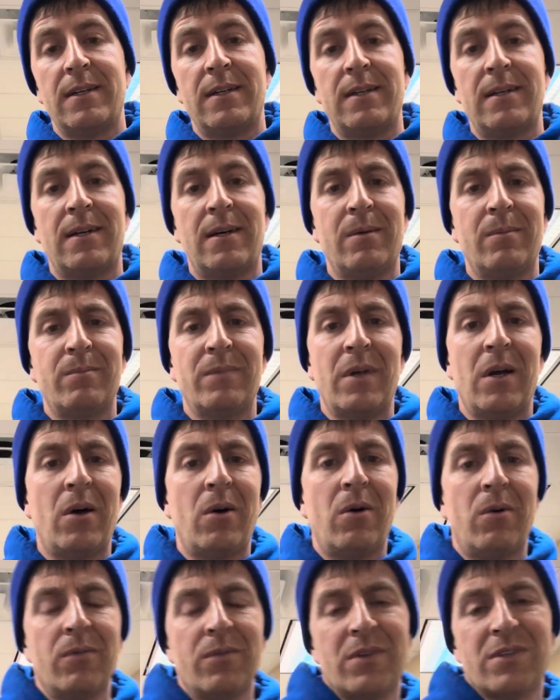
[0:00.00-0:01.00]

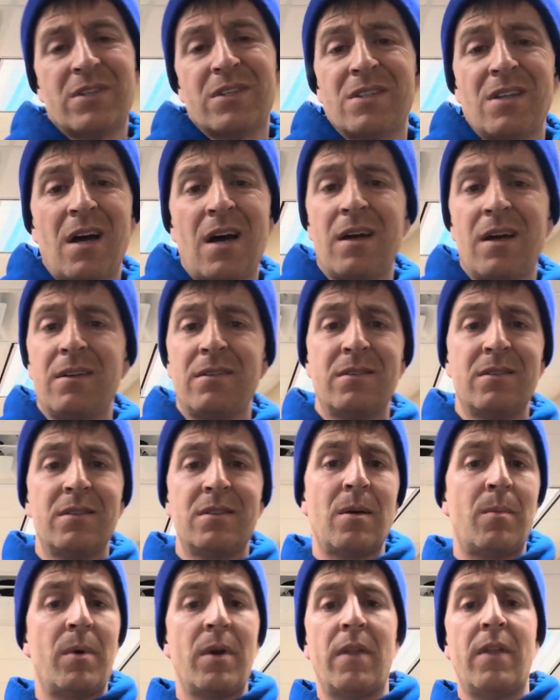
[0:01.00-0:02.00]
Now, this is not
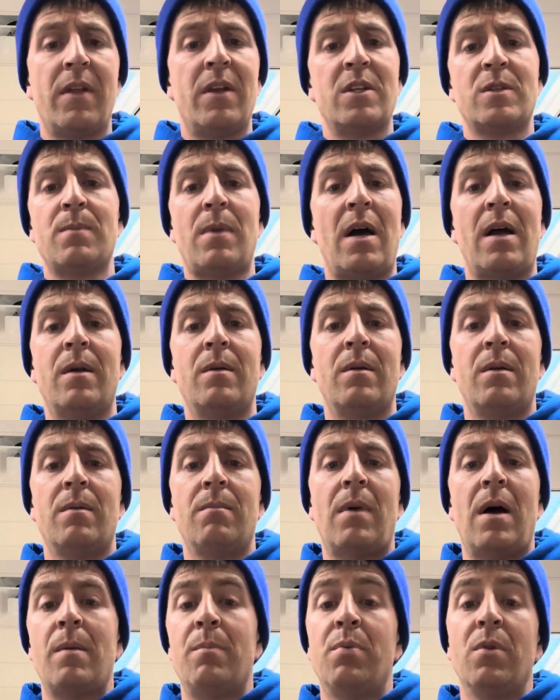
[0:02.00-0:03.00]
somebody that is
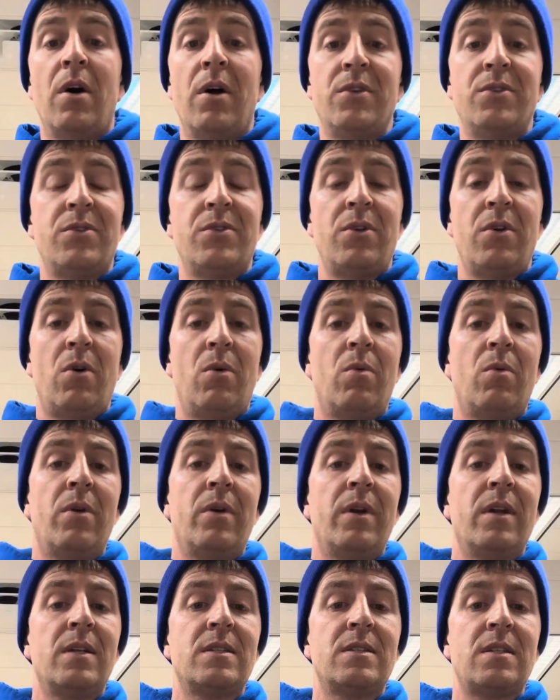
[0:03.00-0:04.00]
my blood, so don't
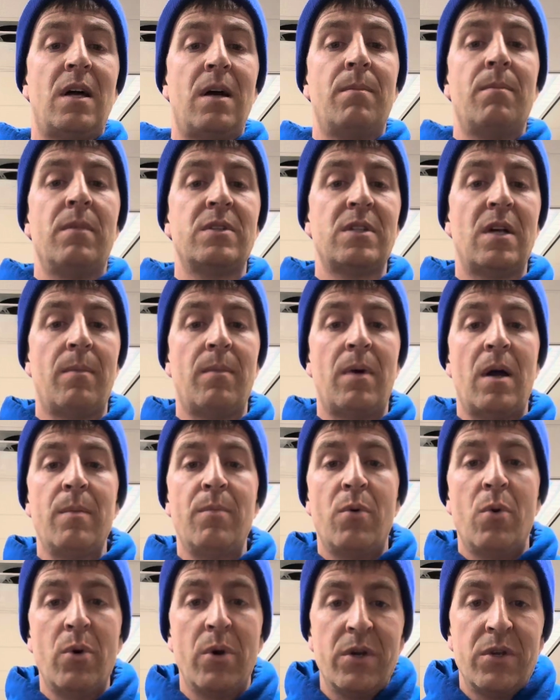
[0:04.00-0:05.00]
worry. It's not my
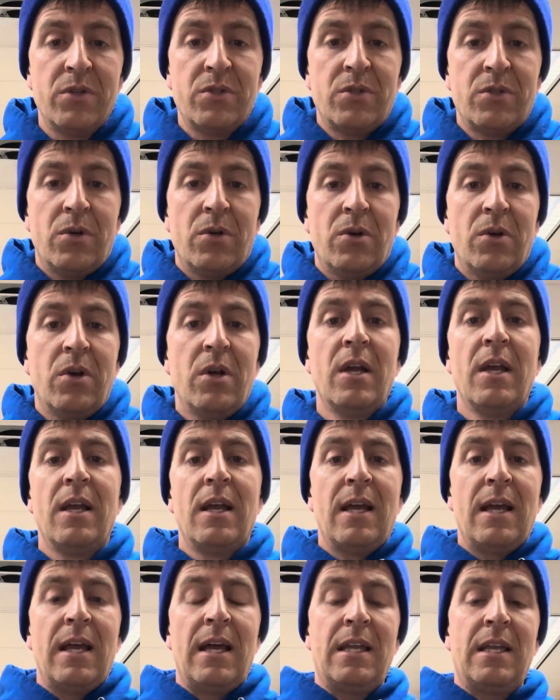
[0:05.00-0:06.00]
boys or
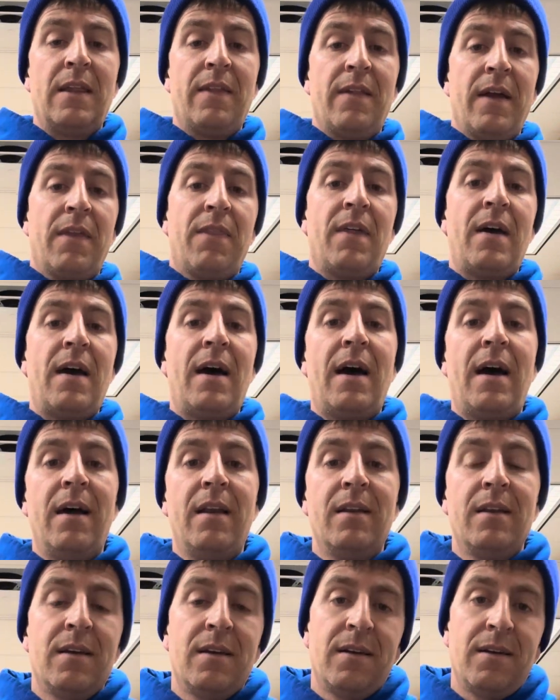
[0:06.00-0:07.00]
anything like
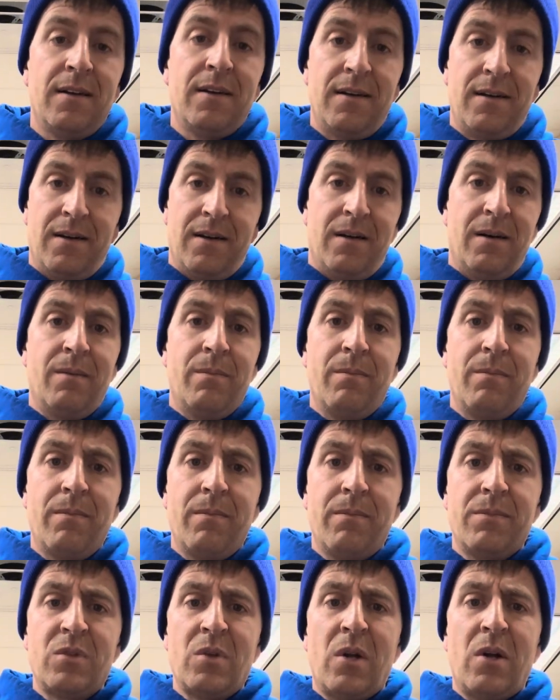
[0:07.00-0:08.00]
that.
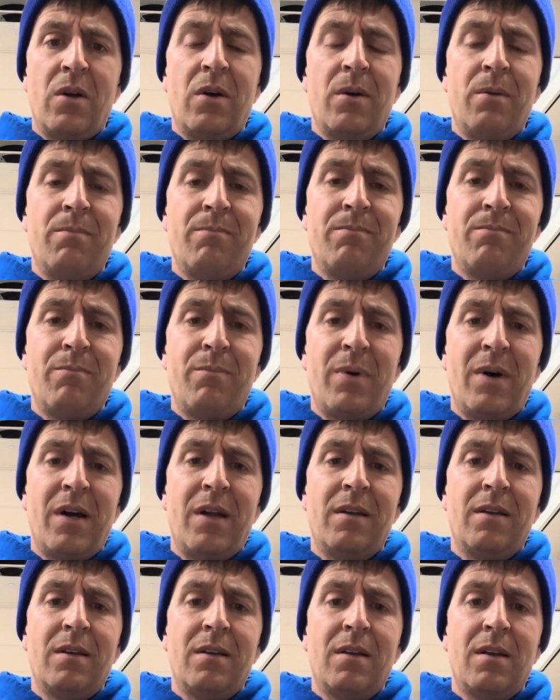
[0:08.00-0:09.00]

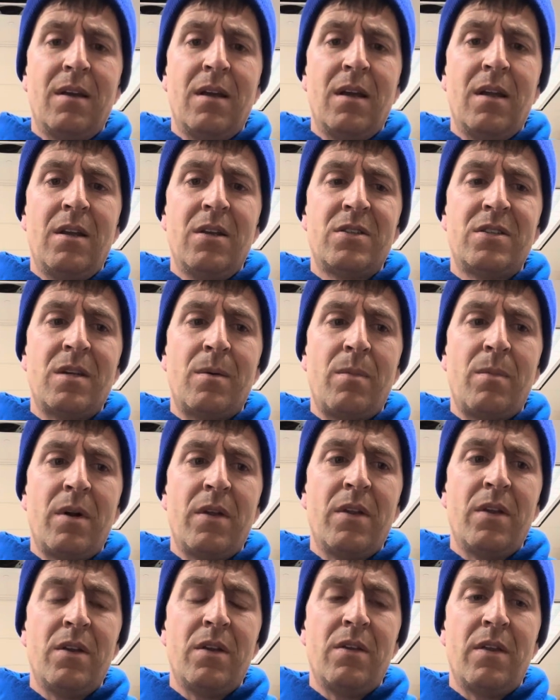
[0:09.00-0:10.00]
But it is
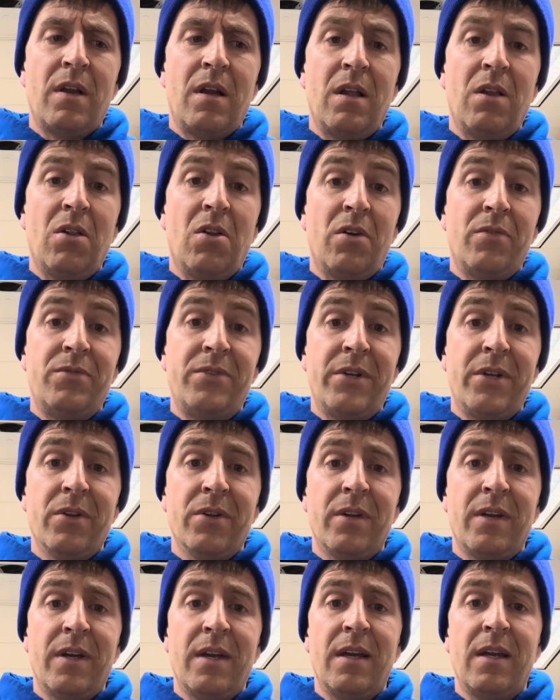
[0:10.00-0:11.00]
somebody that I love
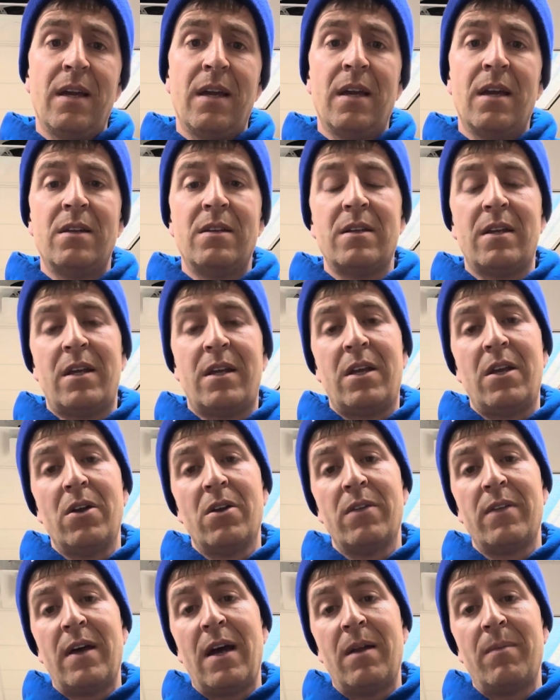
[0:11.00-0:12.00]
dearly, and to
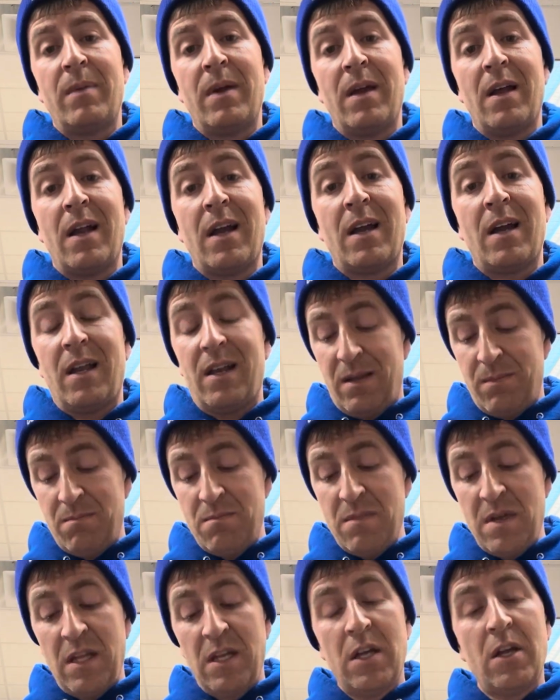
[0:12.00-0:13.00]
hear that, man, I got
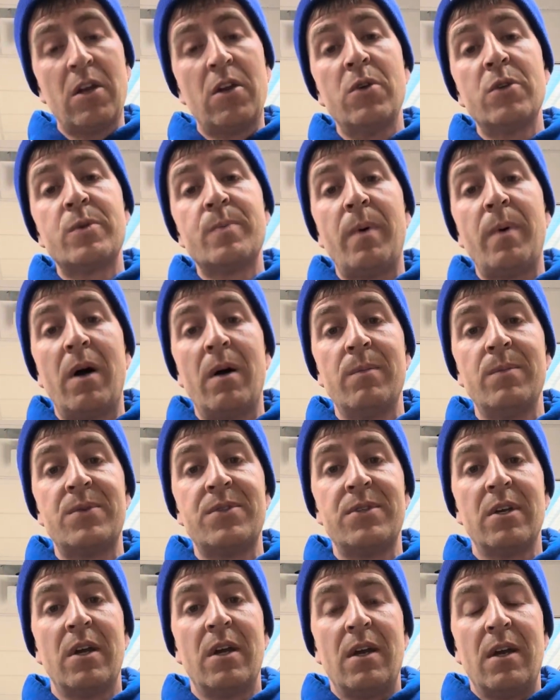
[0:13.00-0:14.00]
immediate
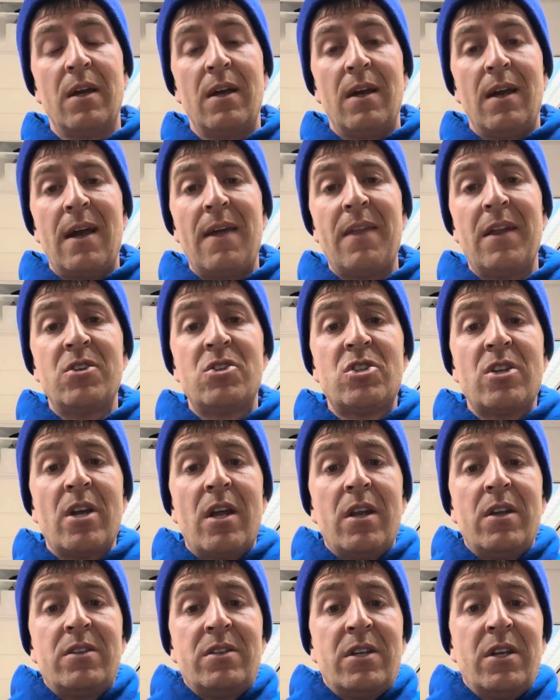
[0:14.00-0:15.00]
goosebumps and then shed
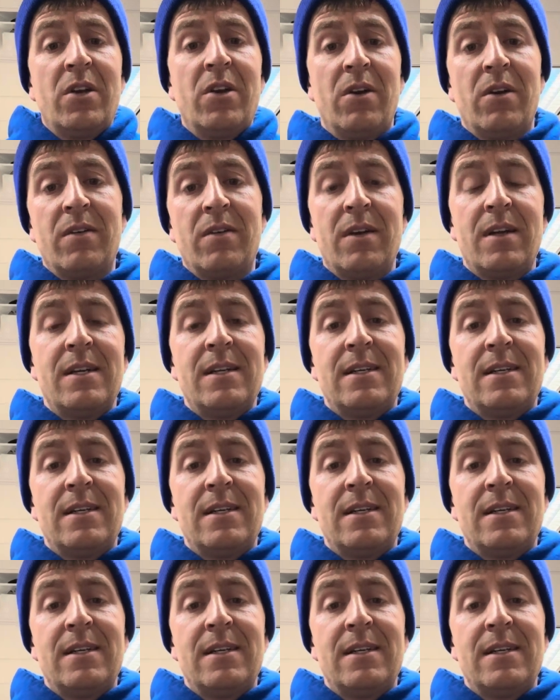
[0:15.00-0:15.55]
a tear.